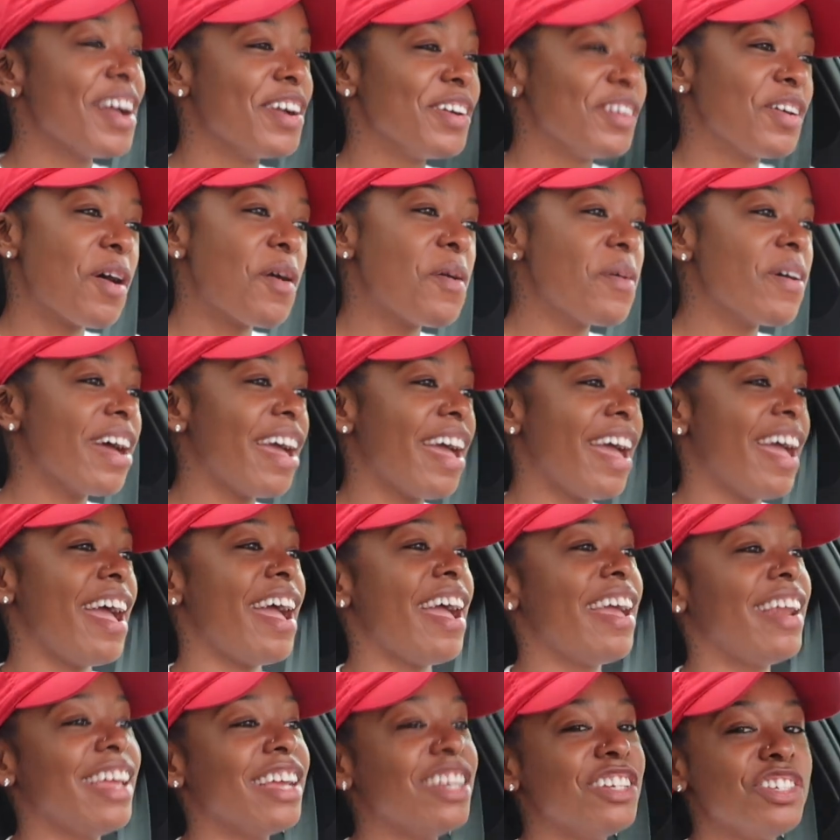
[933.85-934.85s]
Go
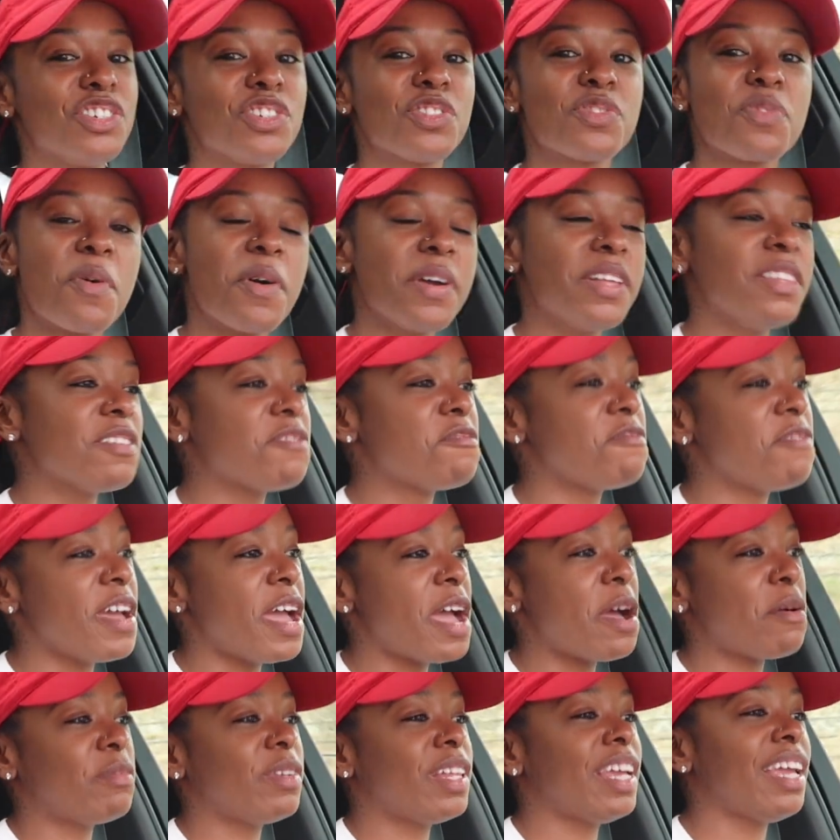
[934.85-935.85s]
ahead and join the
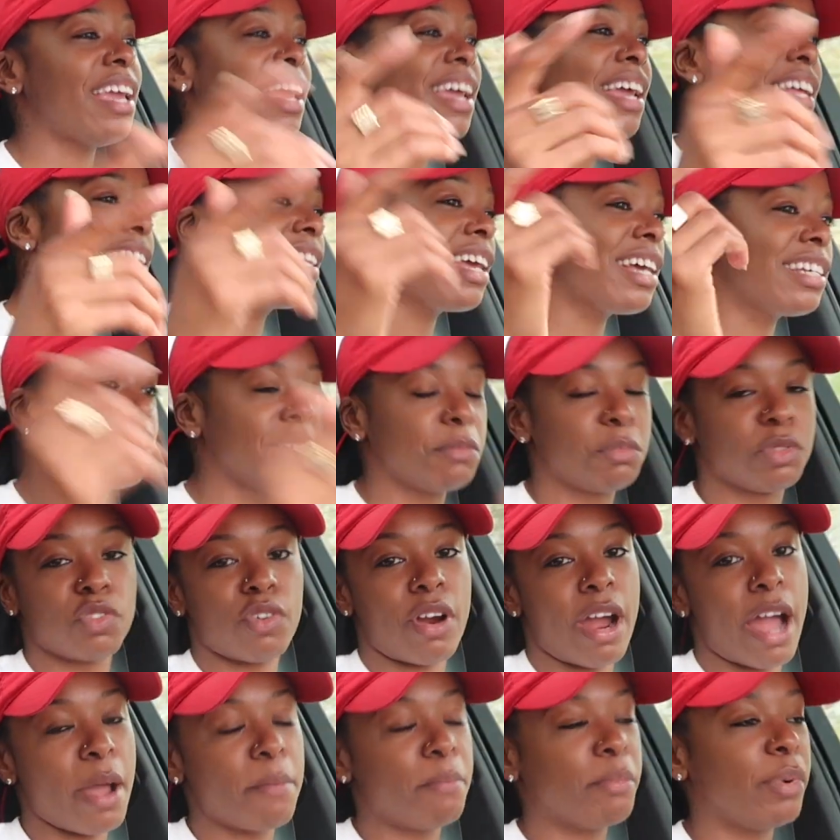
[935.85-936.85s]
family. Hit that
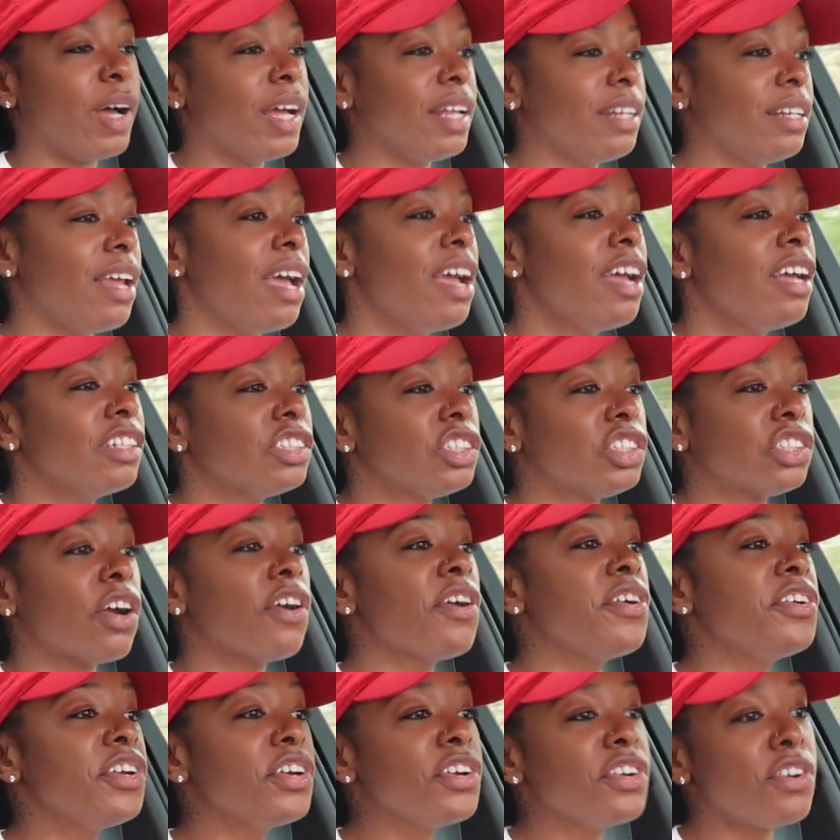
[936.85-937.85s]
subscribe button.
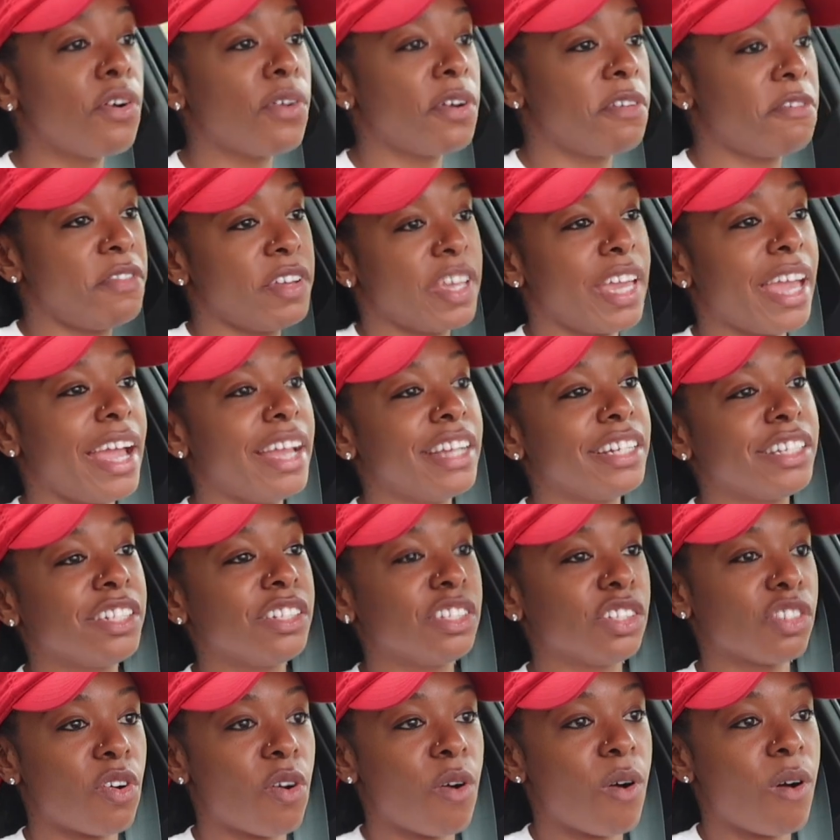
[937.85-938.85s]
Turn your
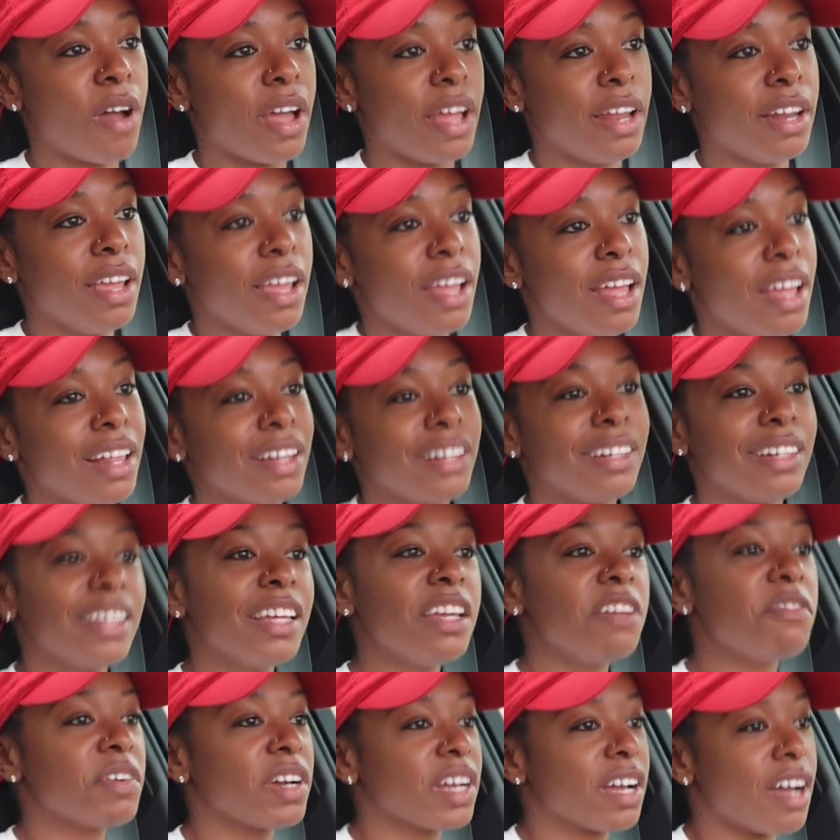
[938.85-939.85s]
notifications on.
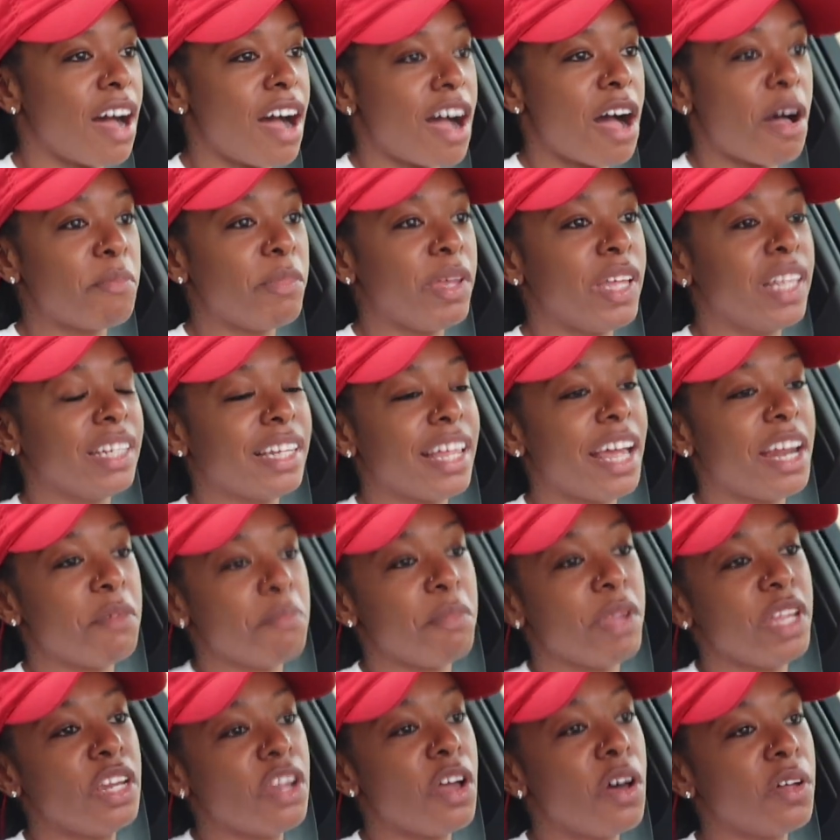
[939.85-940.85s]
Leave a comment letting
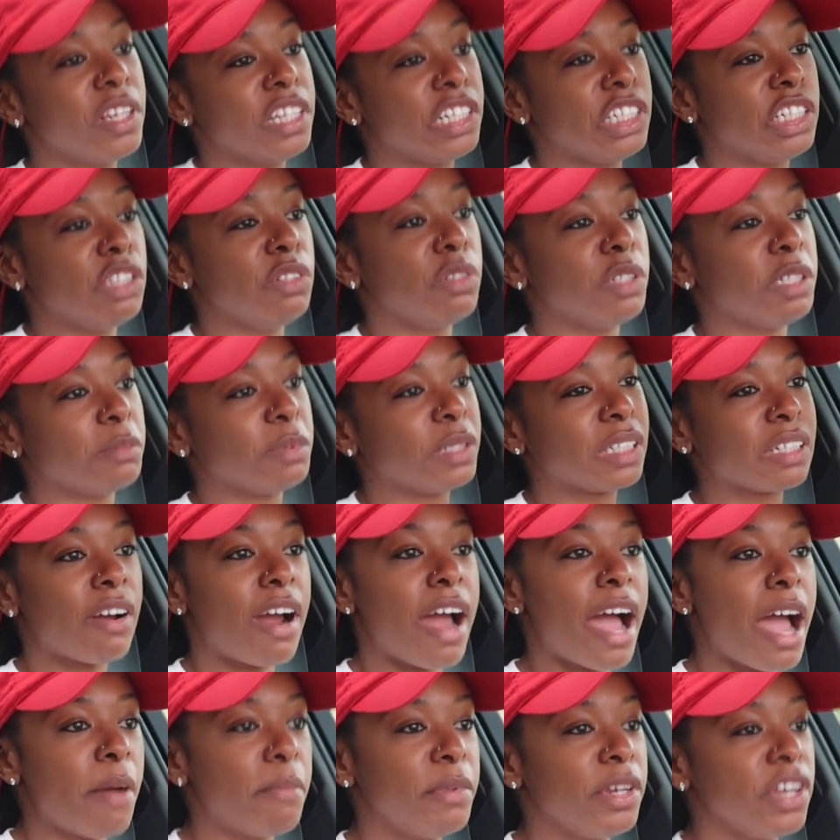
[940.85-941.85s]
me know that you
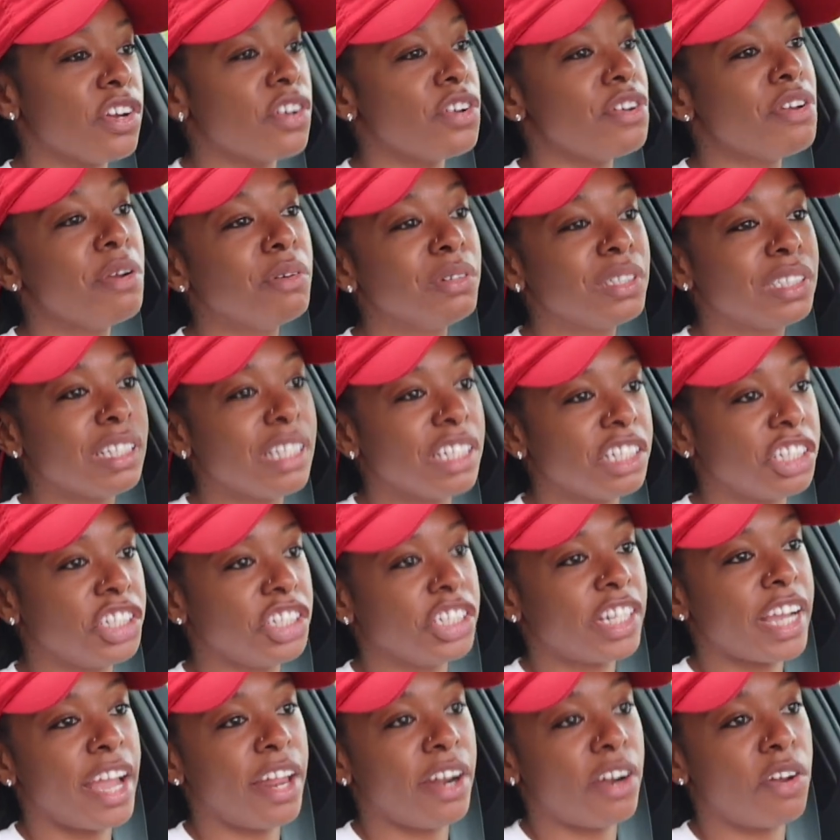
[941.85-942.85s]
subscribed, you're new to this
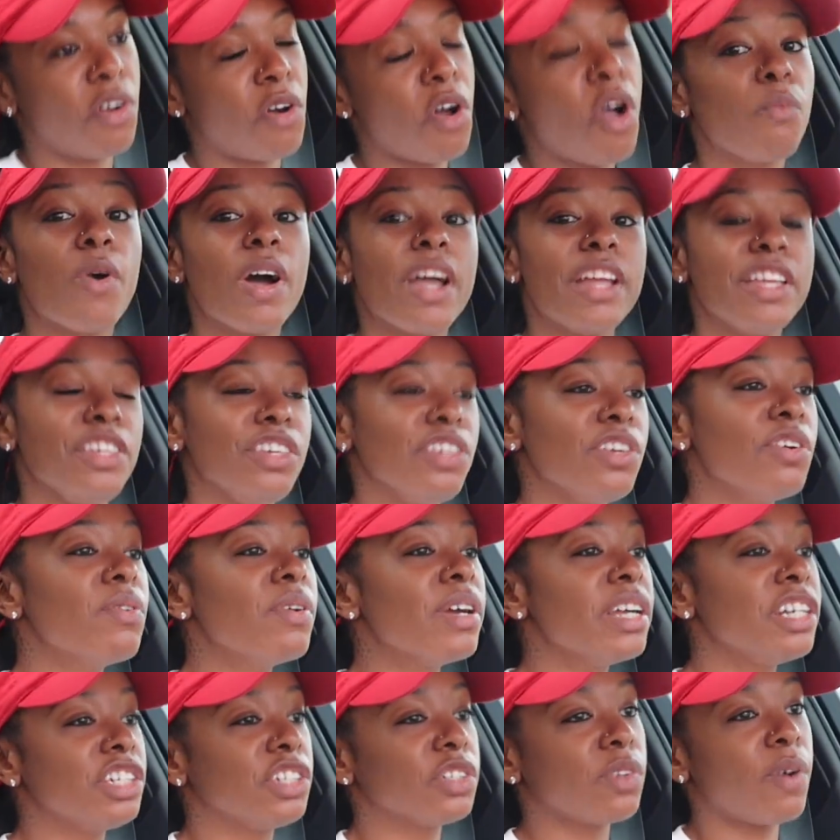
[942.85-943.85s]
channel, what you
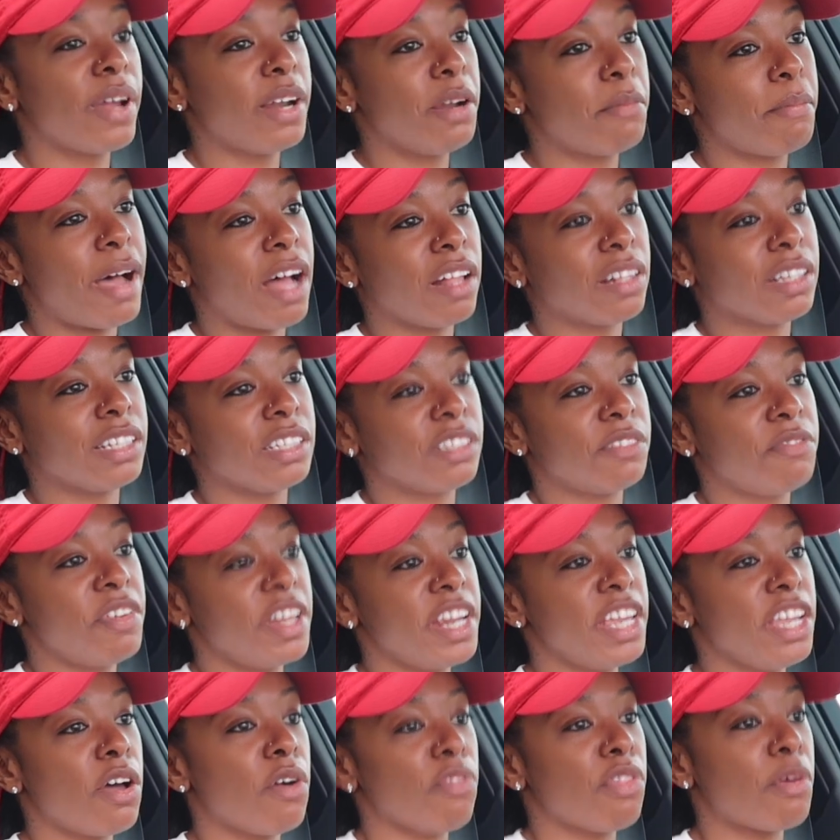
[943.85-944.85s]
enjoyed about this
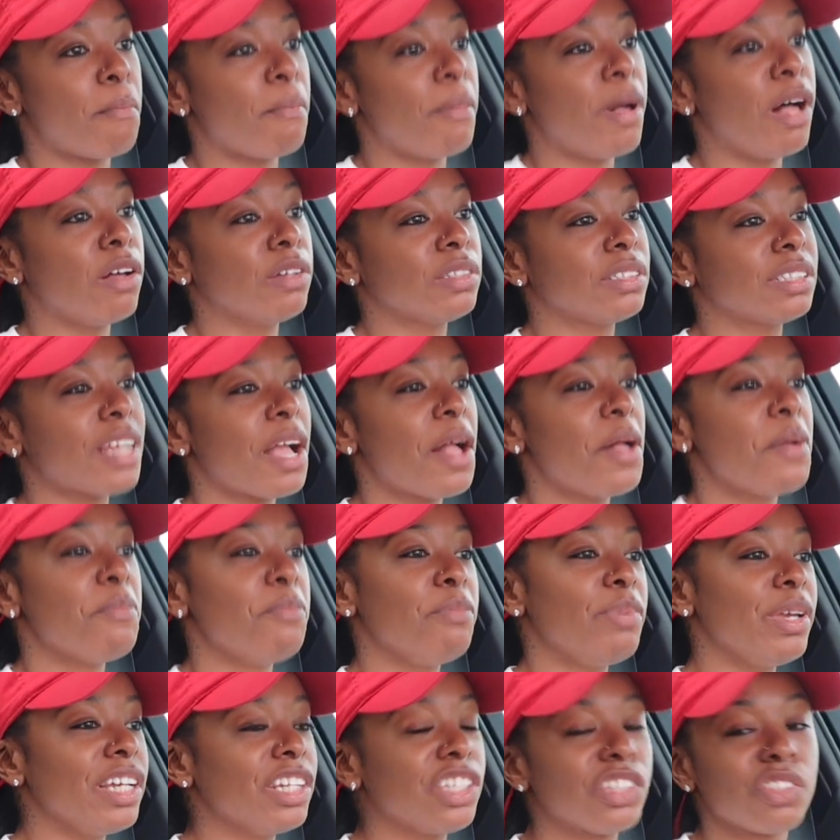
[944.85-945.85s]
video the most.
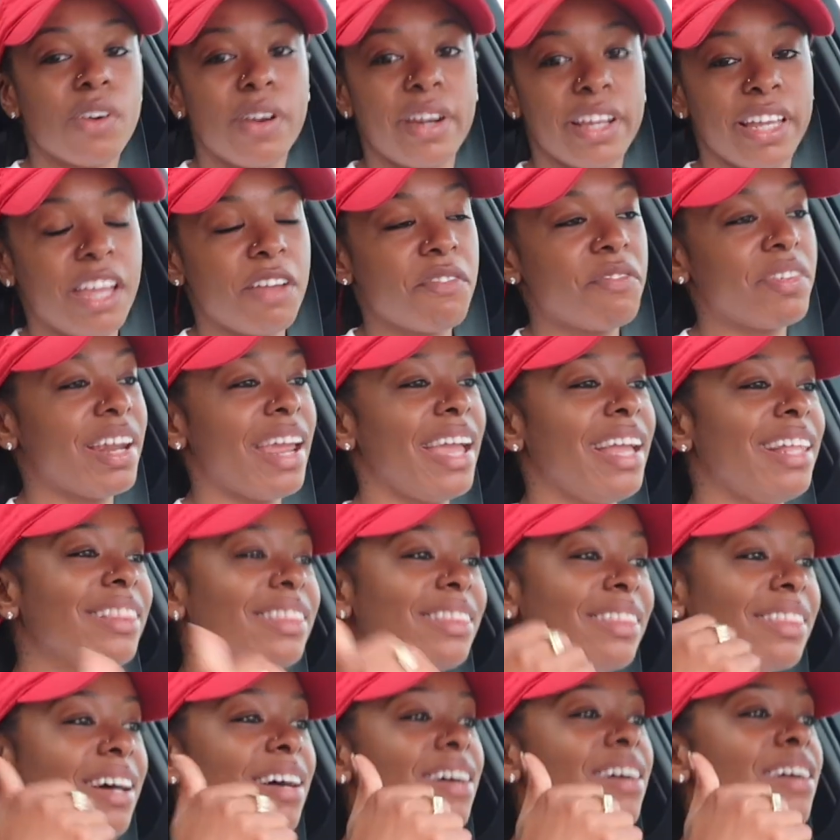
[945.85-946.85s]
Be sure to give it a
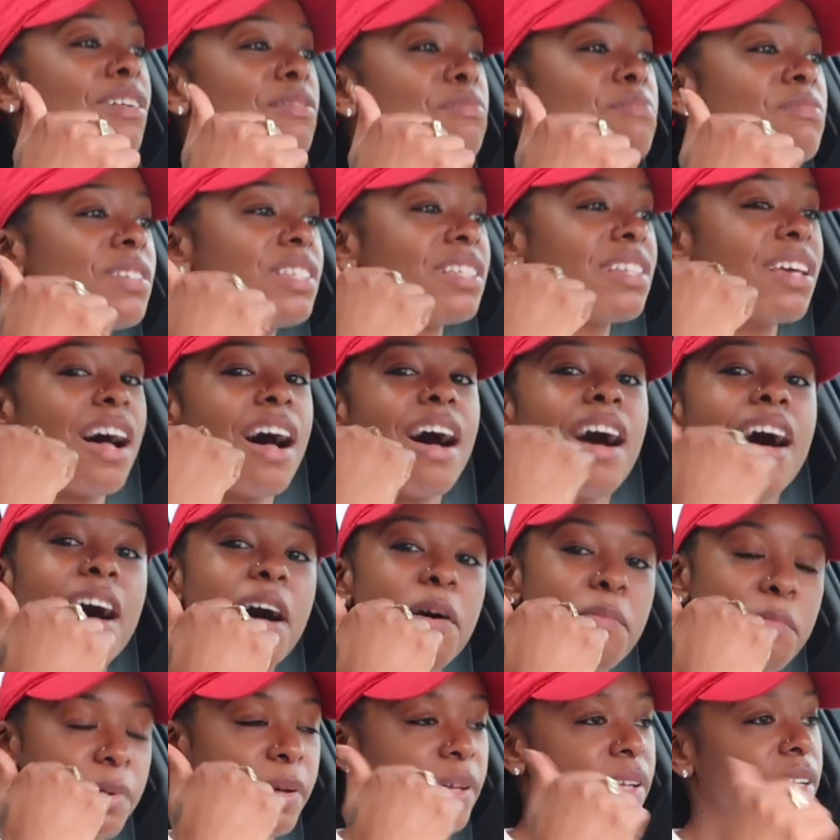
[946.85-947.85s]
thumbs up